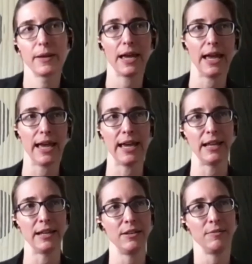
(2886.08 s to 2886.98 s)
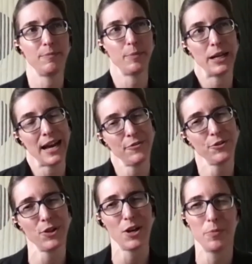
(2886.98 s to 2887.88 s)
and but
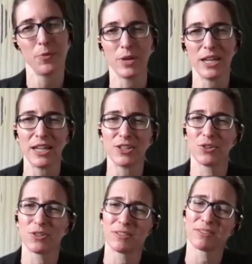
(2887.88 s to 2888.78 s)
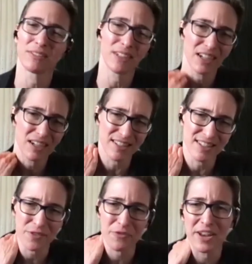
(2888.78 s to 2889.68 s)
after a couple weeks you're got
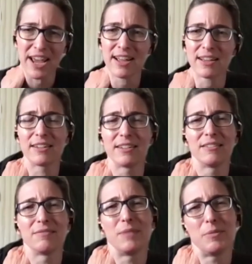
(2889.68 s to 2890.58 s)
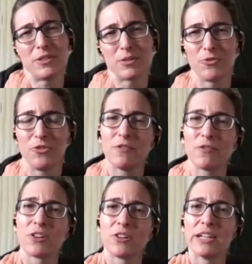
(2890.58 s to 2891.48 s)
stiff neck and maybe some
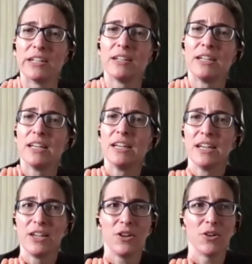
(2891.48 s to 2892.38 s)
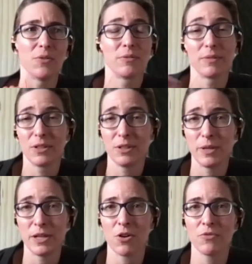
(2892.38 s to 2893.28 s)
fever and you know could
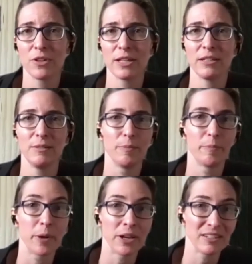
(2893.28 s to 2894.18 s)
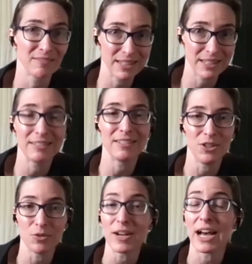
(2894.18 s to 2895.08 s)
be covid but
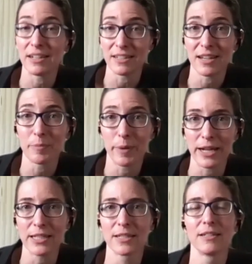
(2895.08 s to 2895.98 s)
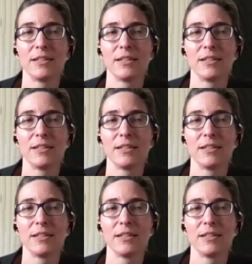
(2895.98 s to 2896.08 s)
you had a tick bite